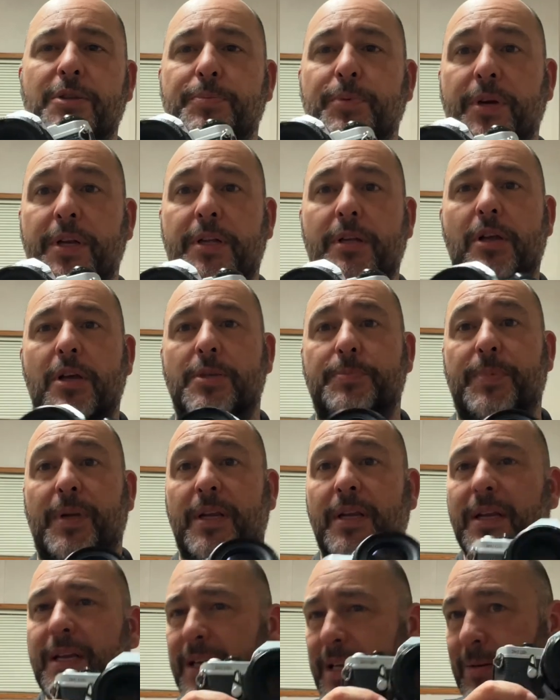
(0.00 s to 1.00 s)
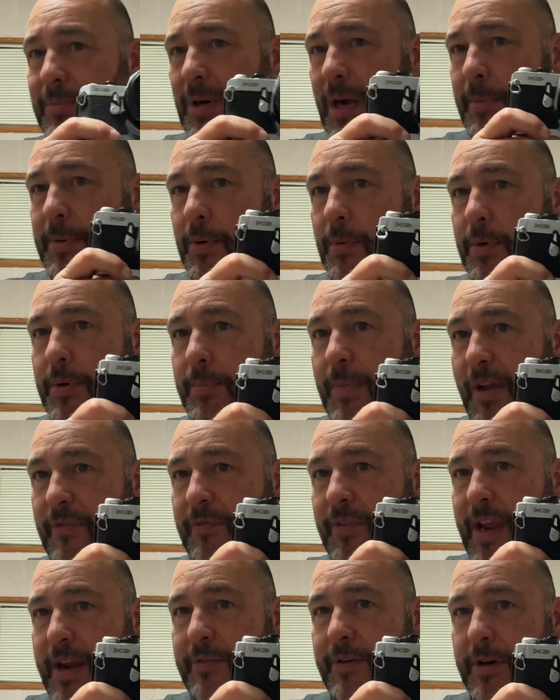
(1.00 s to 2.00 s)
pretty close, but probably one of my
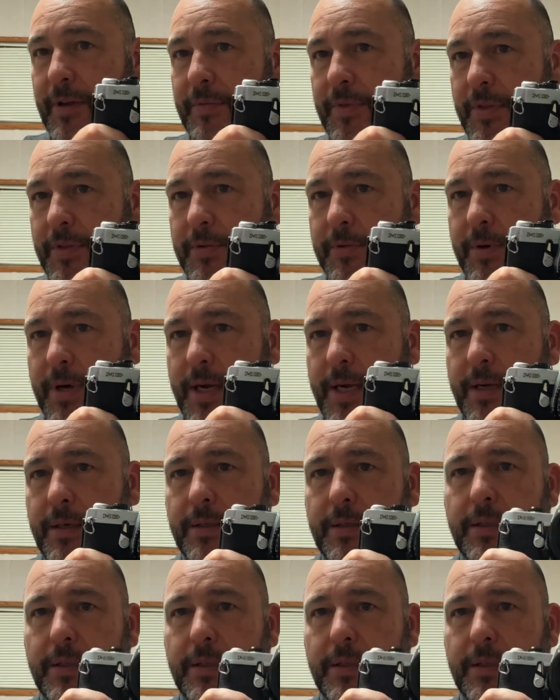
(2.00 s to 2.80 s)
favorite of the three.